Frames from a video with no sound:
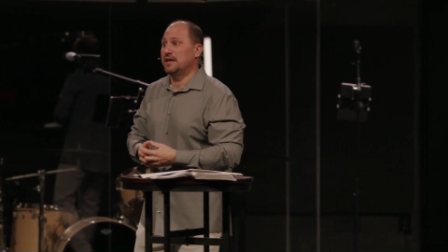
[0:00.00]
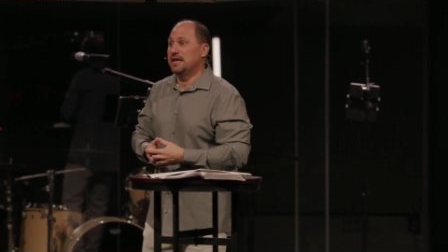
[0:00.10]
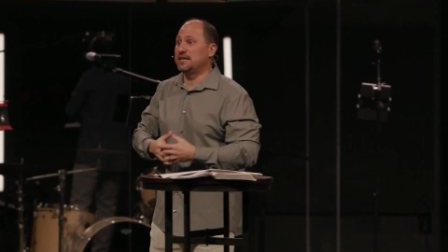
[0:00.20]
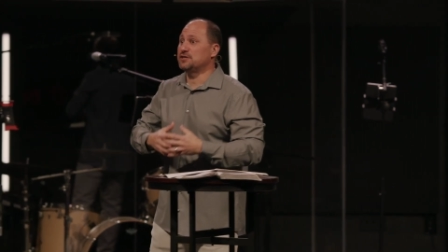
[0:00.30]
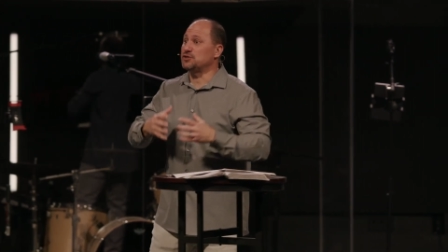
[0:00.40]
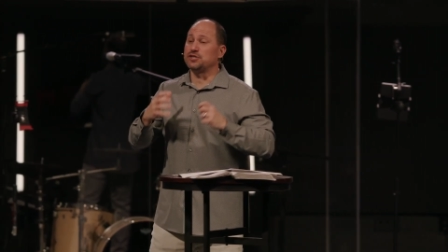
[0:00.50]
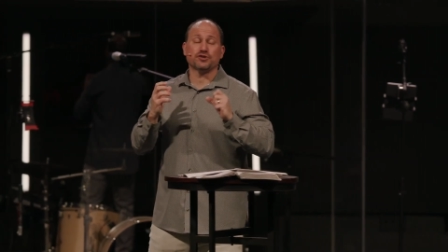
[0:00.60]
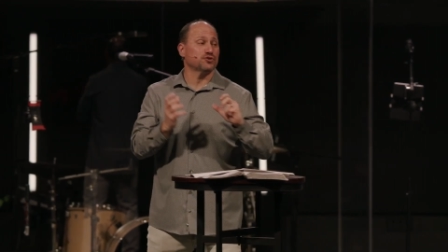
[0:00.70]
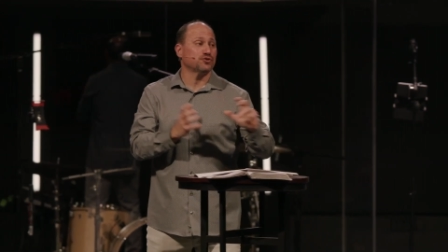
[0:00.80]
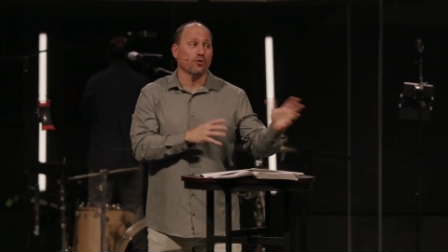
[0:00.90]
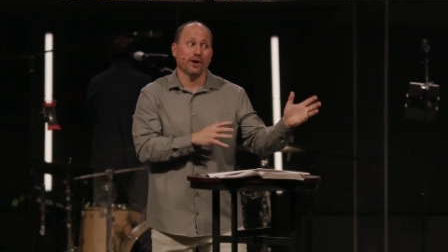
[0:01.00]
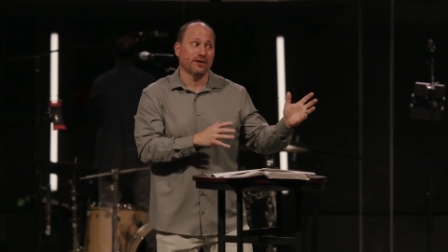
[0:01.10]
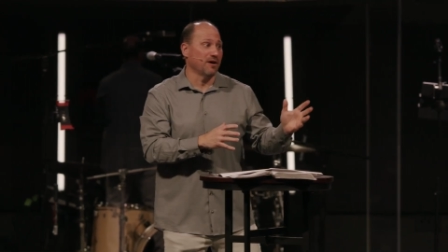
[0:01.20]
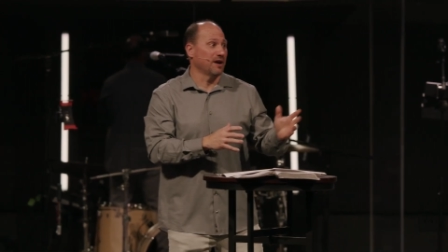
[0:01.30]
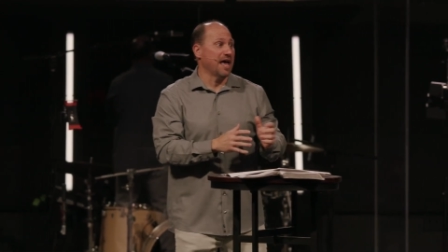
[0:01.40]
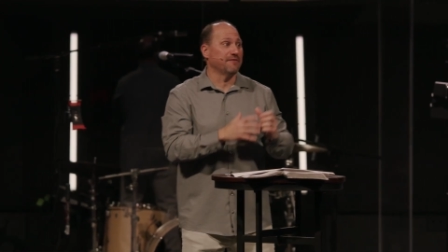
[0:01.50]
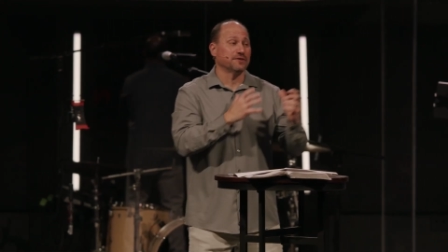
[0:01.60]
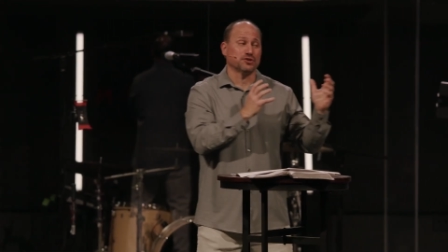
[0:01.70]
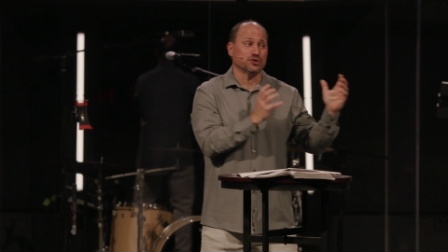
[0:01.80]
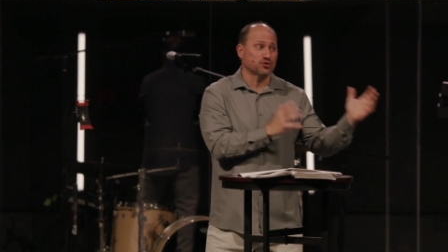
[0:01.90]
It has destroyed our life.
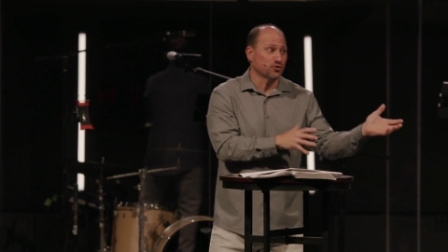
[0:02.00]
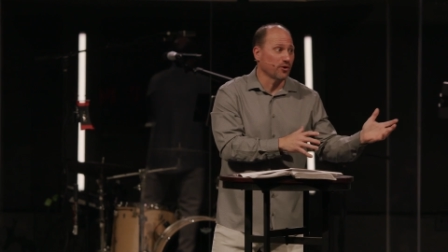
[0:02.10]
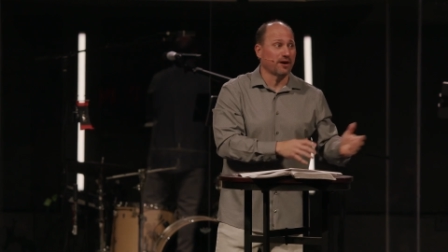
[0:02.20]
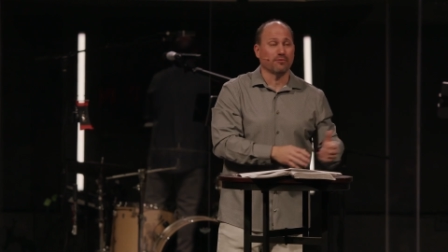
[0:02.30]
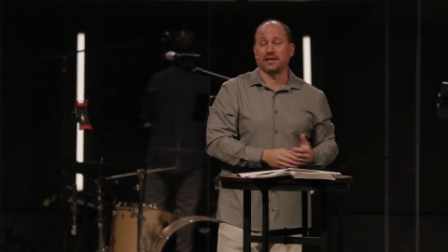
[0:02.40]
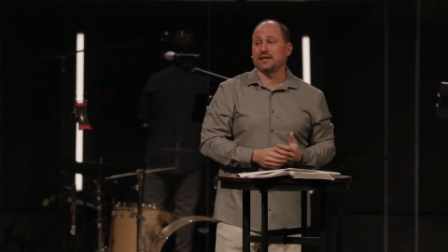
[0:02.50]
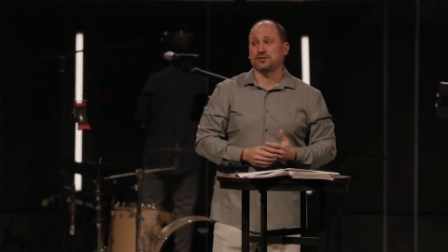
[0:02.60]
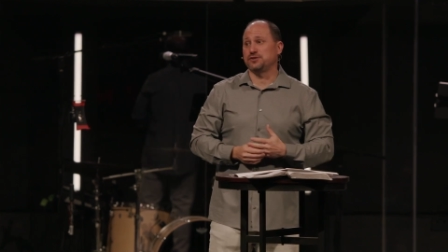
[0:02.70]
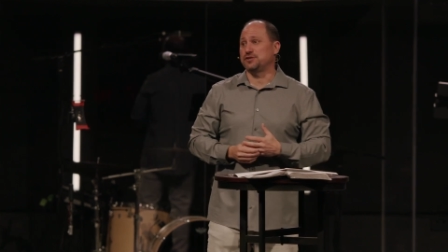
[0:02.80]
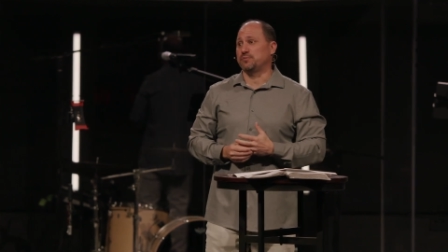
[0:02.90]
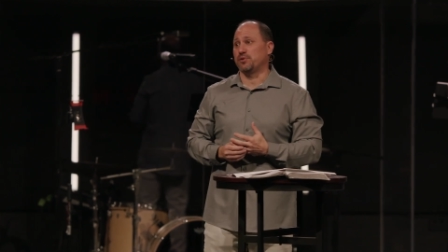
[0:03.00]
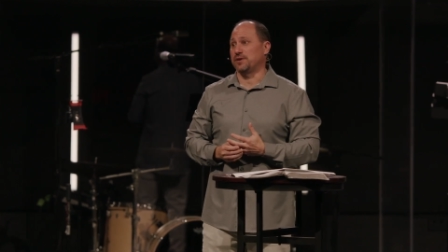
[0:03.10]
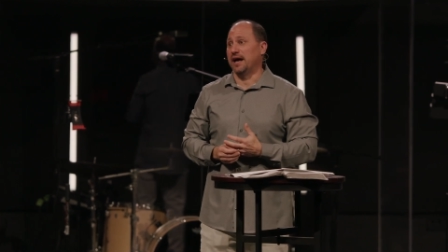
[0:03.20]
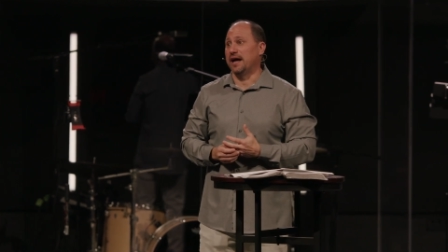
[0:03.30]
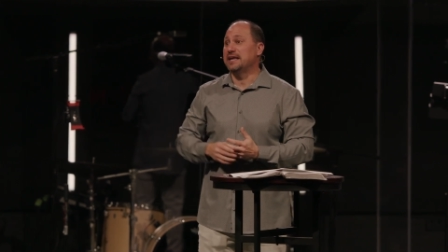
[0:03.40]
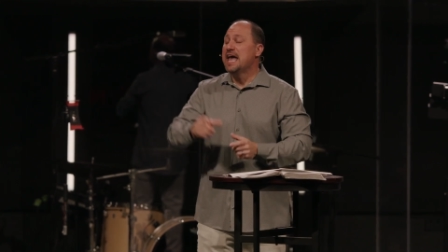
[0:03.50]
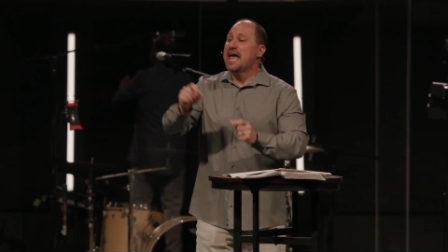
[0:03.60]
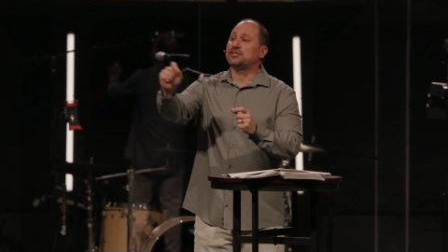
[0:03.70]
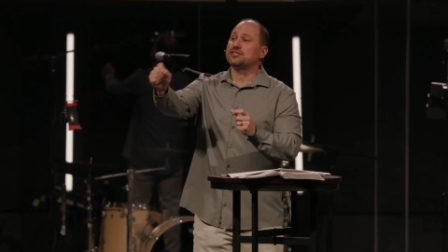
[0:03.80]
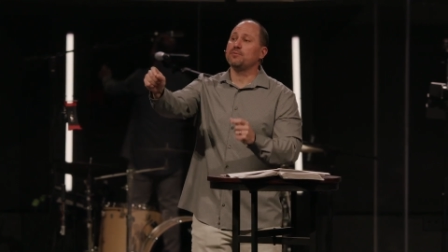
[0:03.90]
It's destroyed our relationship with God.
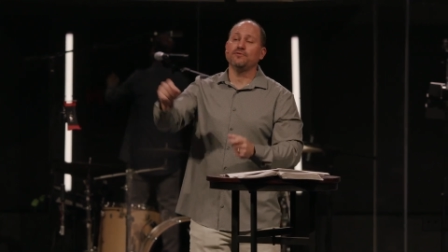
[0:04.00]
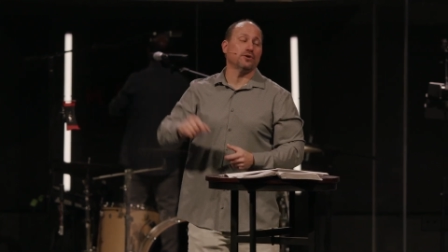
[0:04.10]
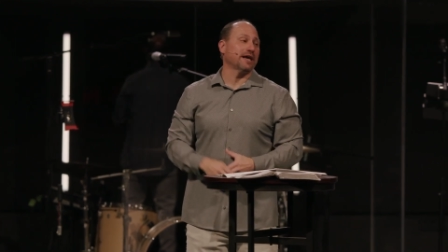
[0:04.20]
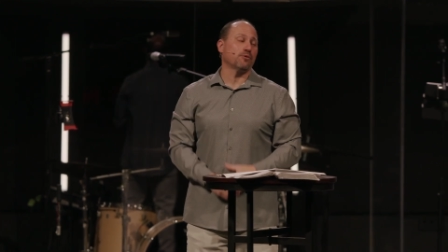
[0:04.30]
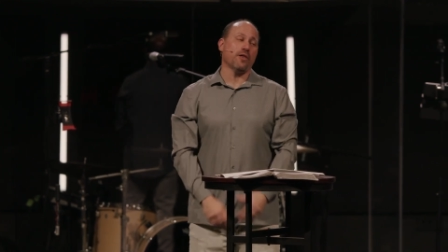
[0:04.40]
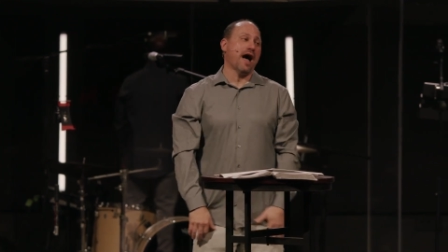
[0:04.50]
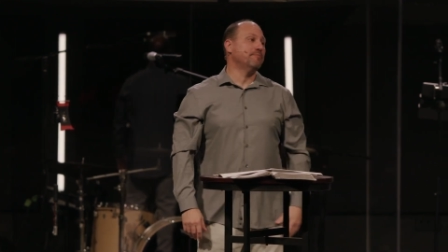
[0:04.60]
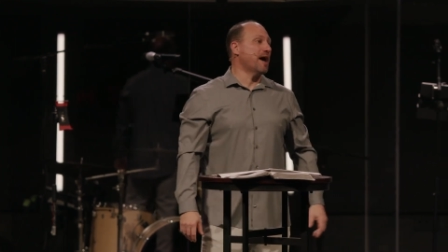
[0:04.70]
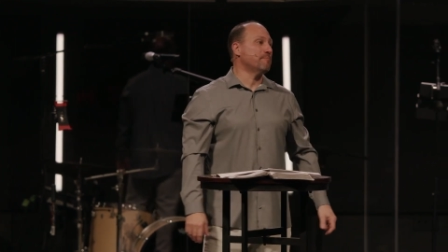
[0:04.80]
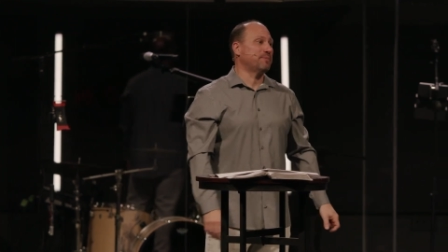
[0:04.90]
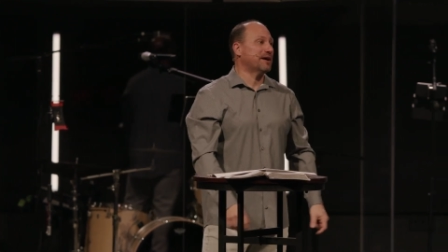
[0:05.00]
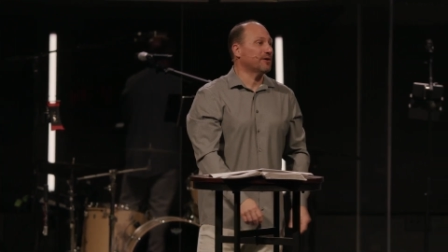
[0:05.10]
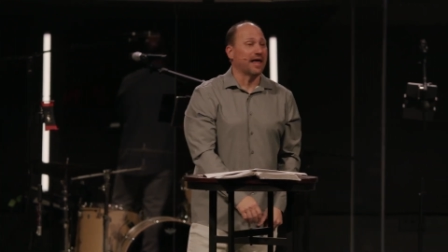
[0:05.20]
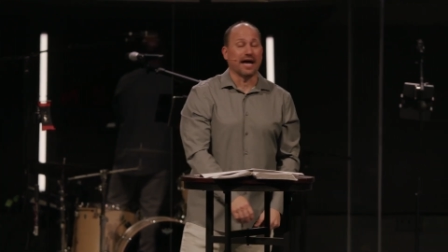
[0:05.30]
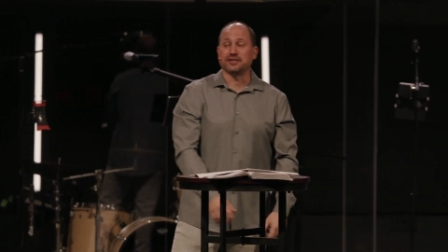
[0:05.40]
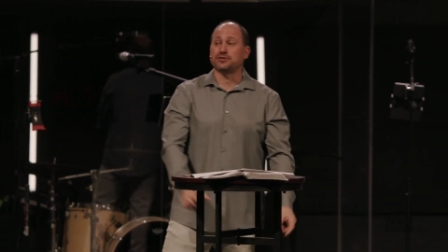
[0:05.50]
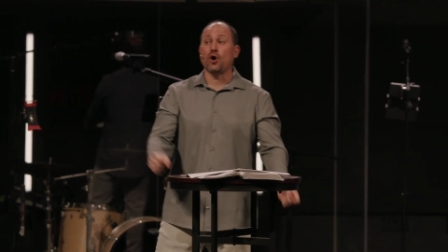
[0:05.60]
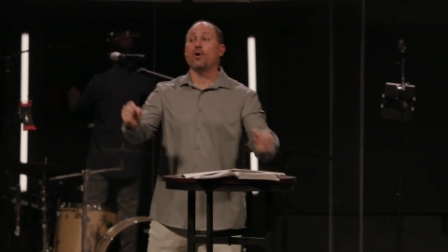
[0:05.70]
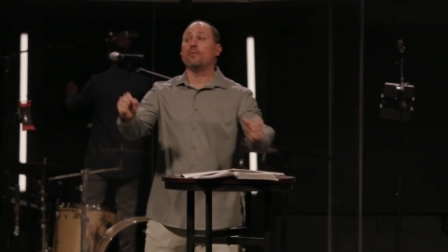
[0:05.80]
And some of you are like, well, I'm not paralyzed. Oh,